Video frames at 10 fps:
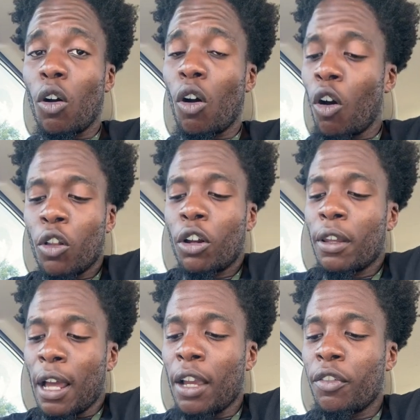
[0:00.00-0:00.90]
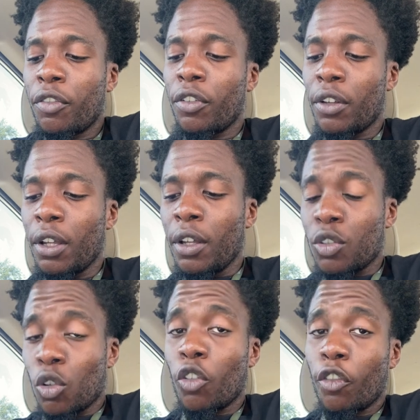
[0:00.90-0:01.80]
all our life
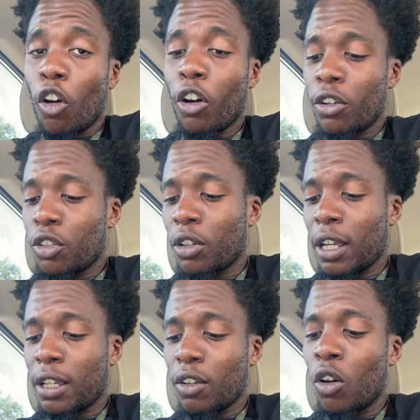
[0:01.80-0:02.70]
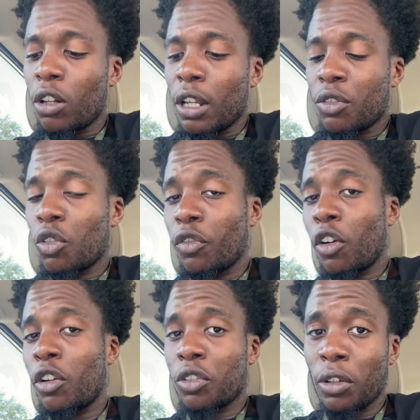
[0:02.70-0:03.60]
so far, so all our life so
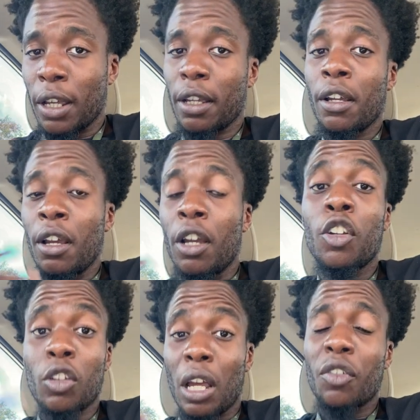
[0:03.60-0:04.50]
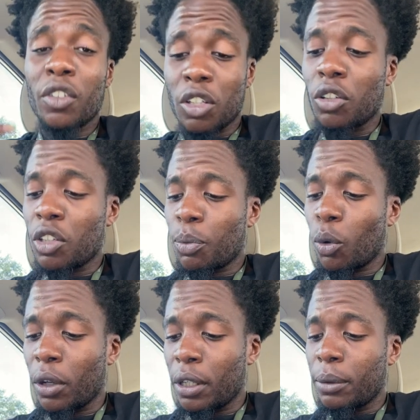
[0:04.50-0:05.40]
far, so your life until this
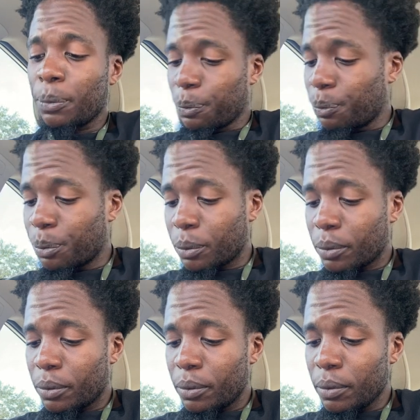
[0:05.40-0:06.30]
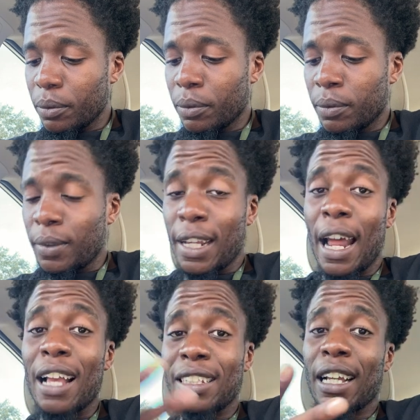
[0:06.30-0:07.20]
point, it
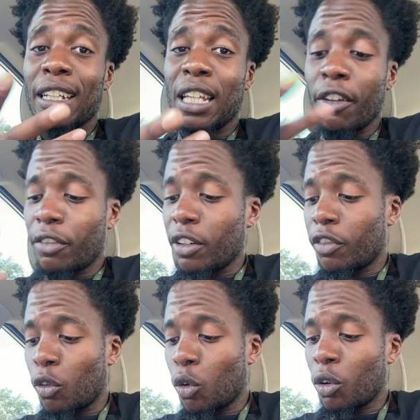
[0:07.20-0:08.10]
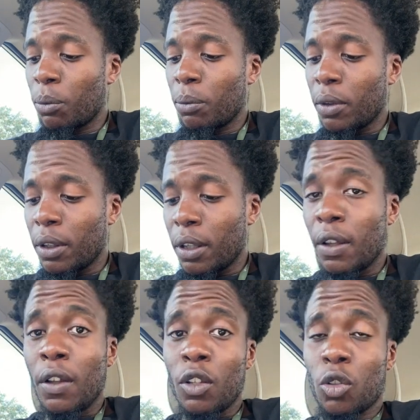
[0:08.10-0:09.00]
has a definite form.
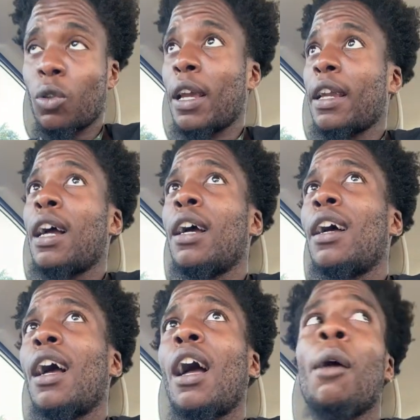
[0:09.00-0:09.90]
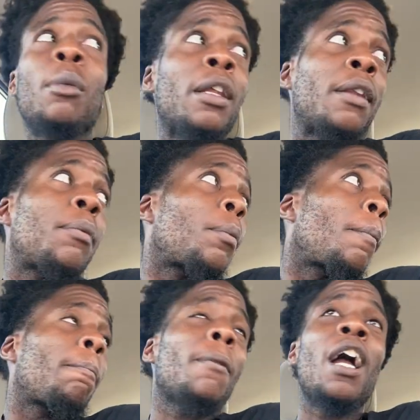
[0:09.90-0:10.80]
So I mean,
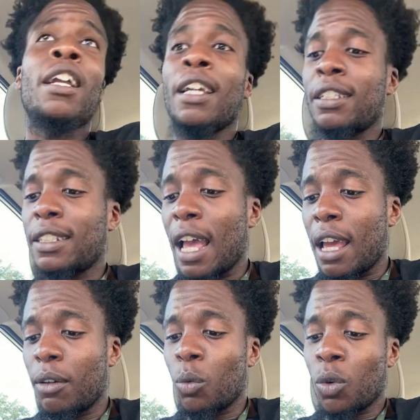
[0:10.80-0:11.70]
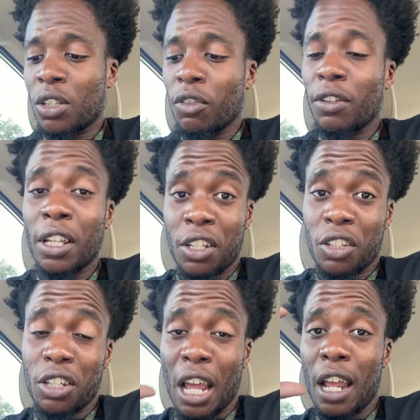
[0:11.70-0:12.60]
I guess that was in relation
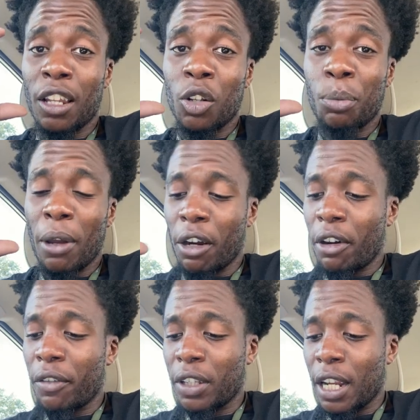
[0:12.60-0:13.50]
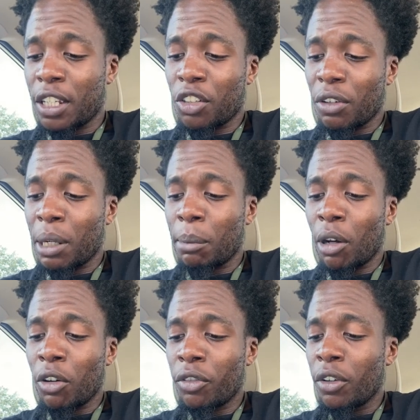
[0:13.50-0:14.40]
to that little paragraph that I just read
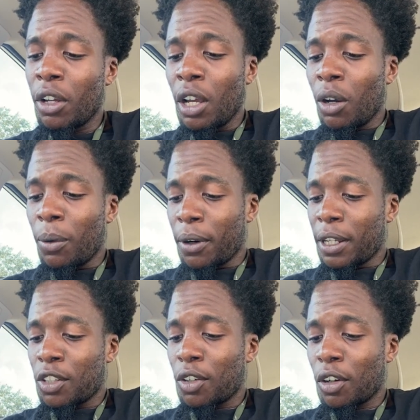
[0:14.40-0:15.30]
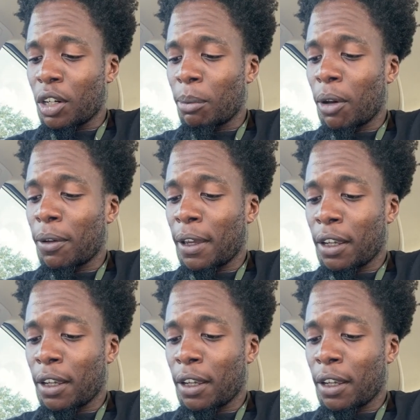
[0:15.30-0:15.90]
above, where he's talking about